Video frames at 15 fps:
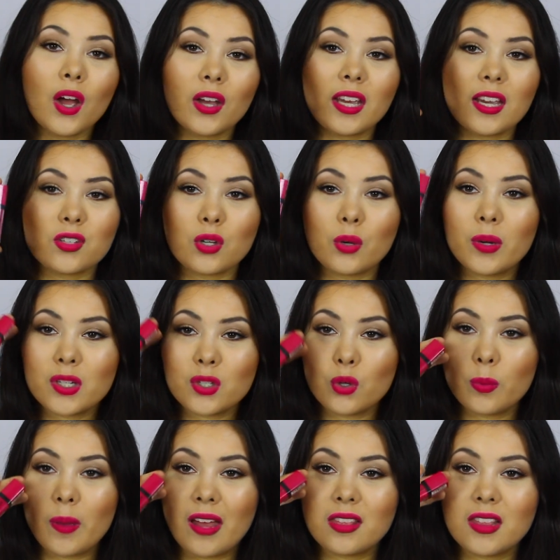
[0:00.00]
Okay, so I want to talk
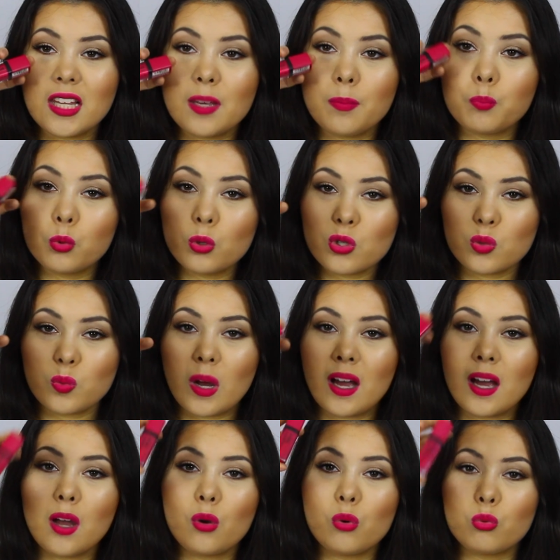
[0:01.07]
about the
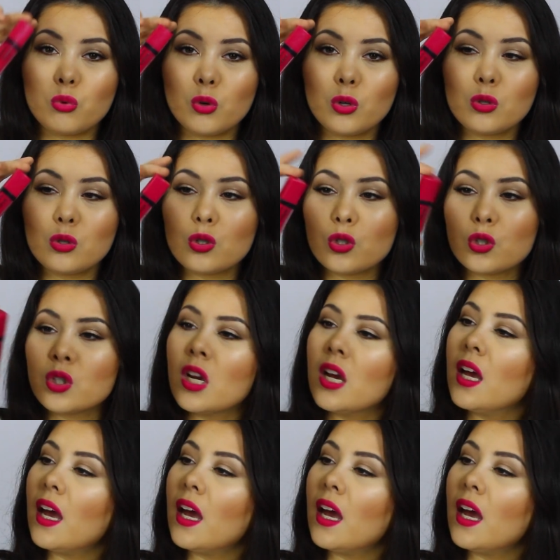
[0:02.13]
Bourjois Rouge